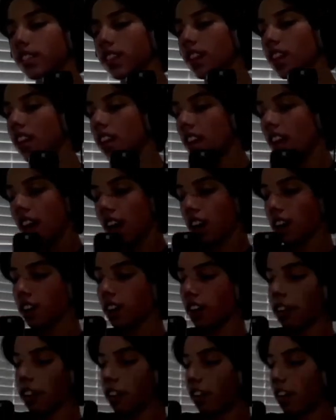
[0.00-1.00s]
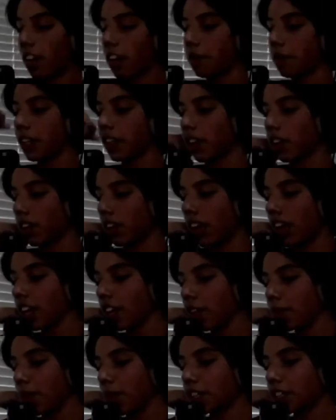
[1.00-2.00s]
How do you
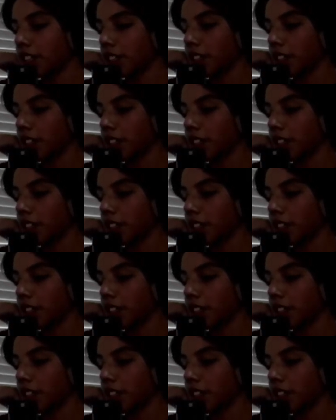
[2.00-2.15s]
measure your arm?